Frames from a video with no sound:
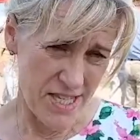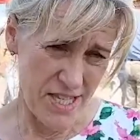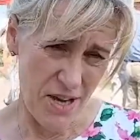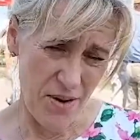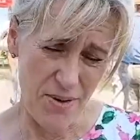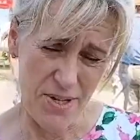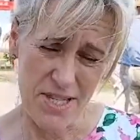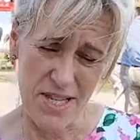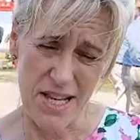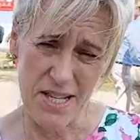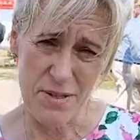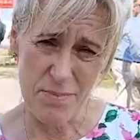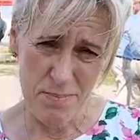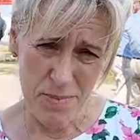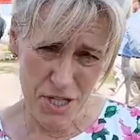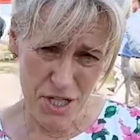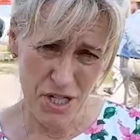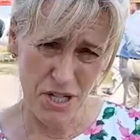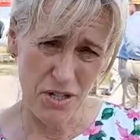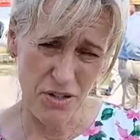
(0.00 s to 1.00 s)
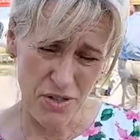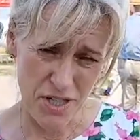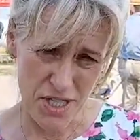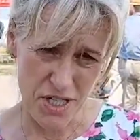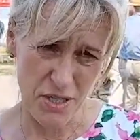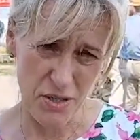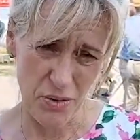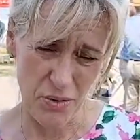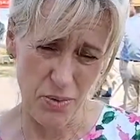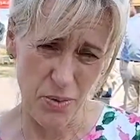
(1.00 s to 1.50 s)
So it's mission
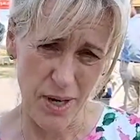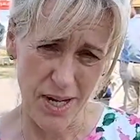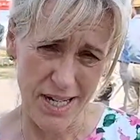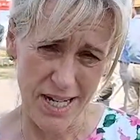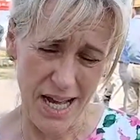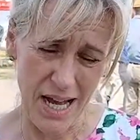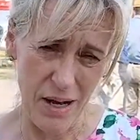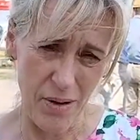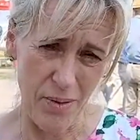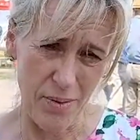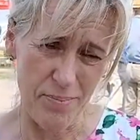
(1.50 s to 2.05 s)
critical quite now.